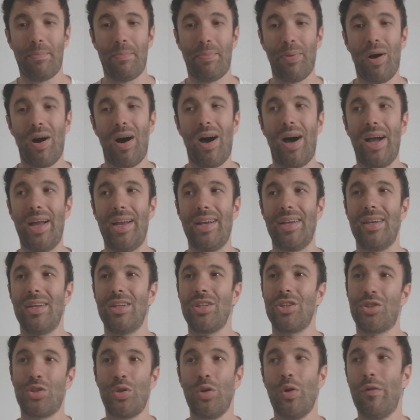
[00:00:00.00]
But
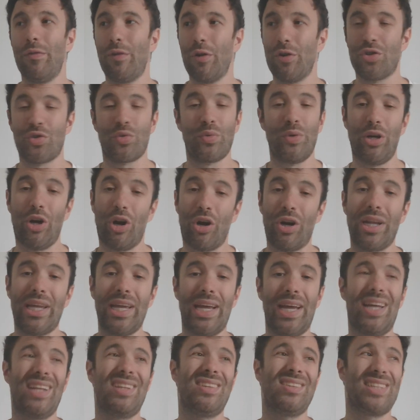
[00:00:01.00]
two of those three are
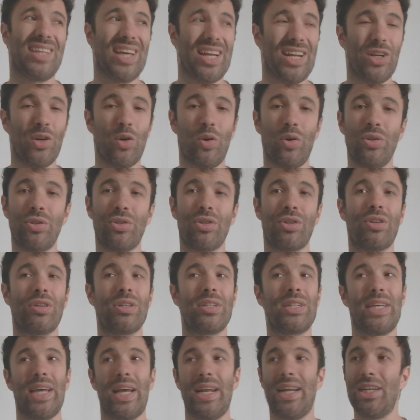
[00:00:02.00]
again getting
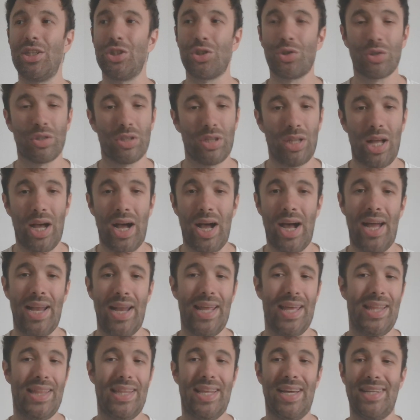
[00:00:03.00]
older, get injured a
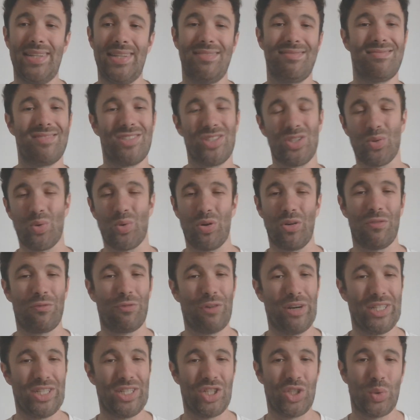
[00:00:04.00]
lot, and that sort
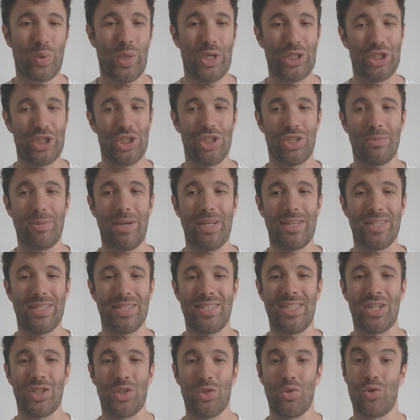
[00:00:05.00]
of raises questions about the
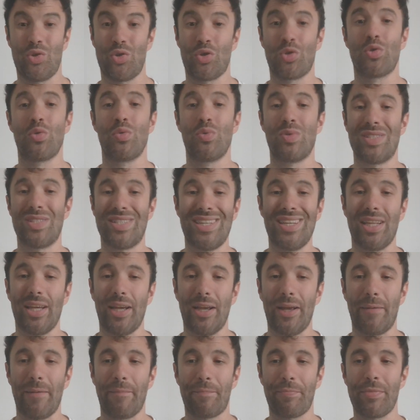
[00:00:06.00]
Sixers' true
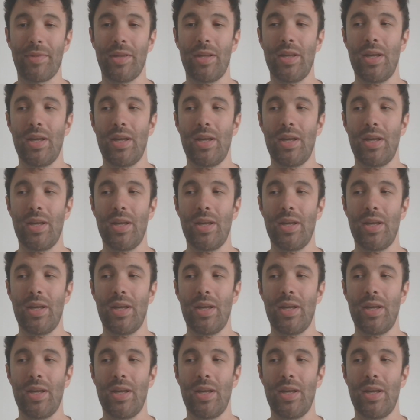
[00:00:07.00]
ceiling.